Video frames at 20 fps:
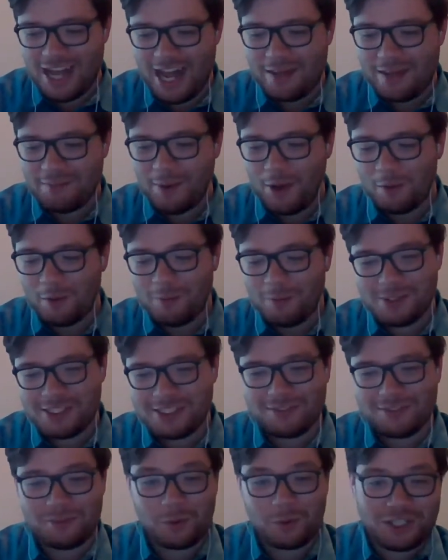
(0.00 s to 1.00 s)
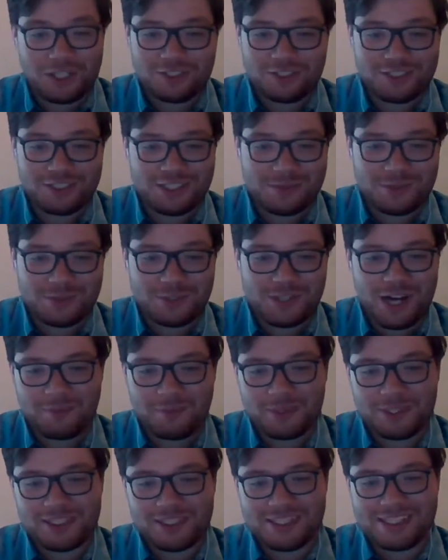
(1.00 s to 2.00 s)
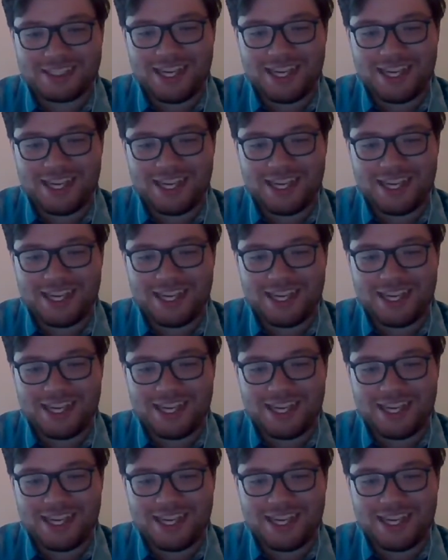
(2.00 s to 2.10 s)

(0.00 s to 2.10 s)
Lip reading: I am almost at 400 subscribers,